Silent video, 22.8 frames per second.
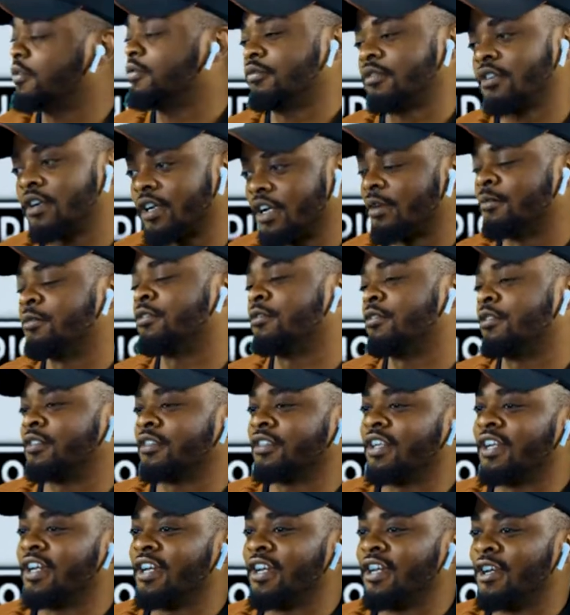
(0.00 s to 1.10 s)
don't get me wrong
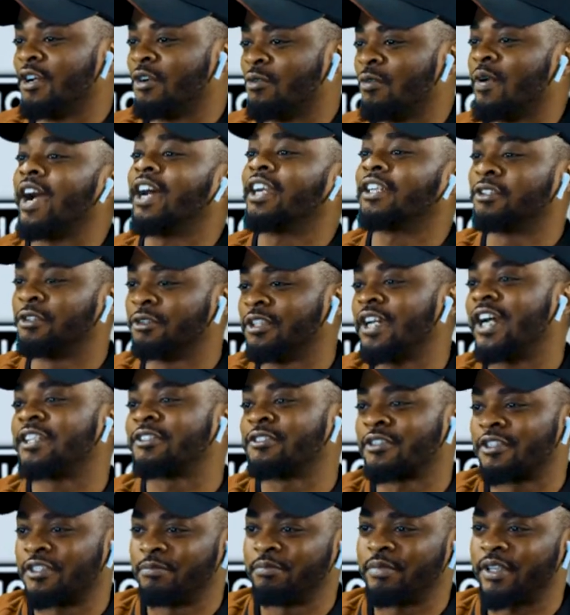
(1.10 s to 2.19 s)
we had good
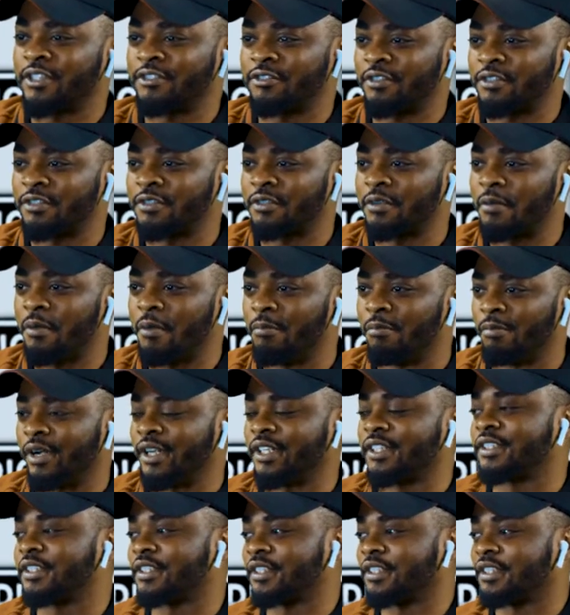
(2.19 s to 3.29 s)
actors in Patriots
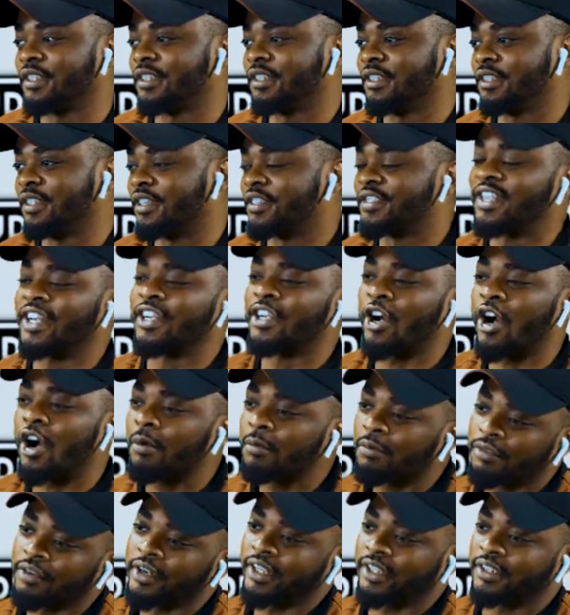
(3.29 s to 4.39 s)
but there is an
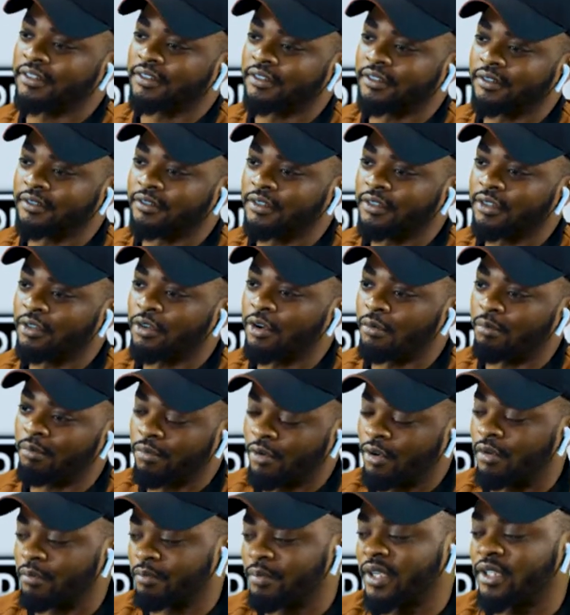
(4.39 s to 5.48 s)
upgrade co
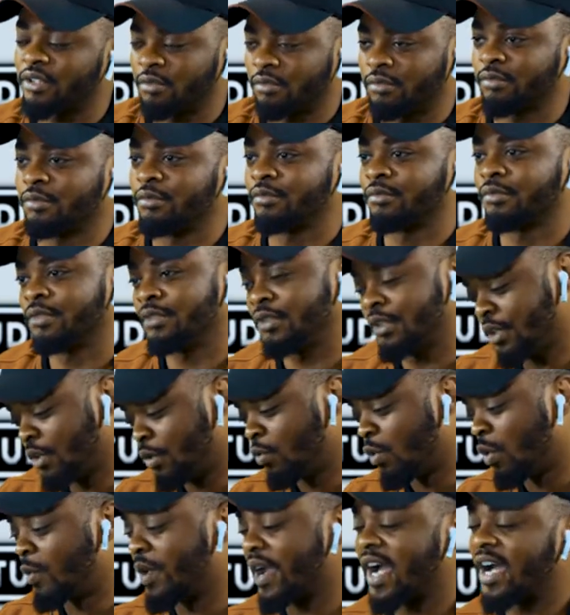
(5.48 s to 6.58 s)
compared to
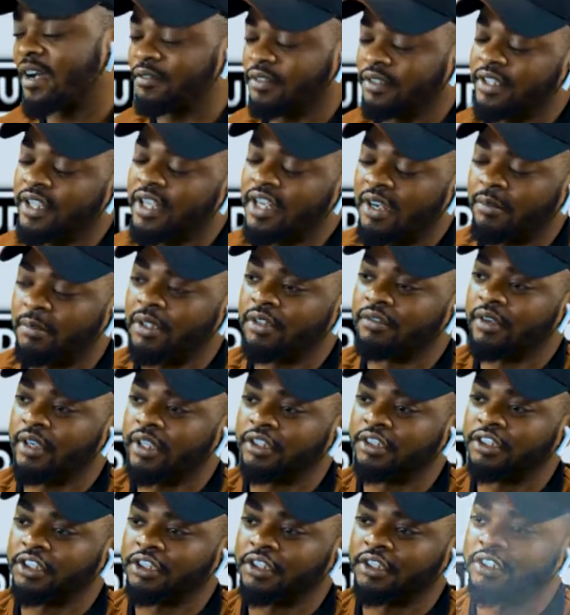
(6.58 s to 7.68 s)
what we have in dynamic range